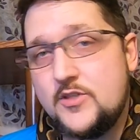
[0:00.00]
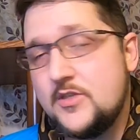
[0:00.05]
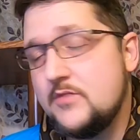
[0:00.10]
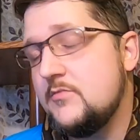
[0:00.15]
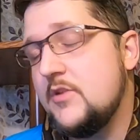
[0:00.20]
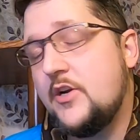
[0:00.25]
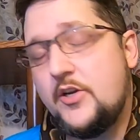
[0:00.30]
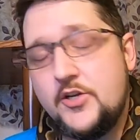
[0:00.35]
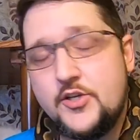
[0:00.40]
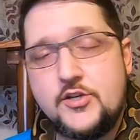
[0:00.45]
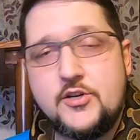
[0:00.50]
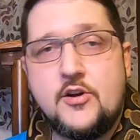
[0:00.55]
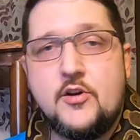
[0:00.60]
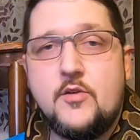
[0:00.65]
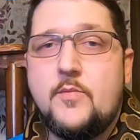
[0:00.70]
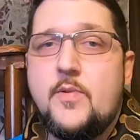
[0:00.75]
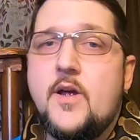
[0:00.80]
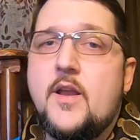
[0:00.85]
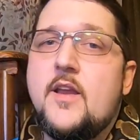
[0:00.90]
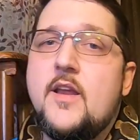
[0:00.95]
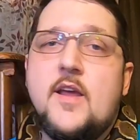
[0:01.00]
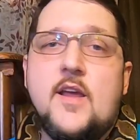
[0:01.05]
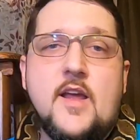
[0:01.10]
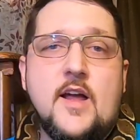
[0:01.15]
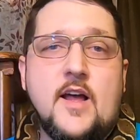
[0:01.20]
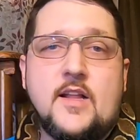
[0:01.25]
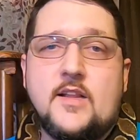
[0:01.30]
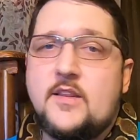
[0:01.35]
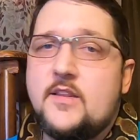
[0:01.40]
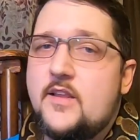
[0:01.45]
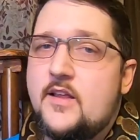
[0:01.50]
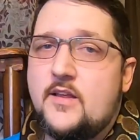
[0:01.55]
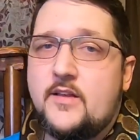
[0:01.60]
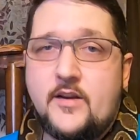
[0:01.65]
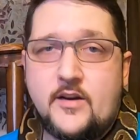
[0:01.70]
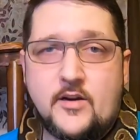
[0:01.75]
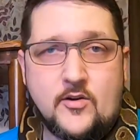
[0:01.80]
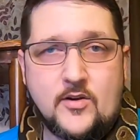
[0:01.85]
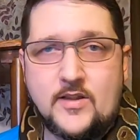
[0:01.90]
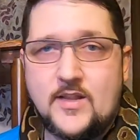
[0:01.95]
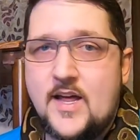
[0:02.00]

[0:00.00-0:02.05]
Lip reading: which I'm not going to show, but you know,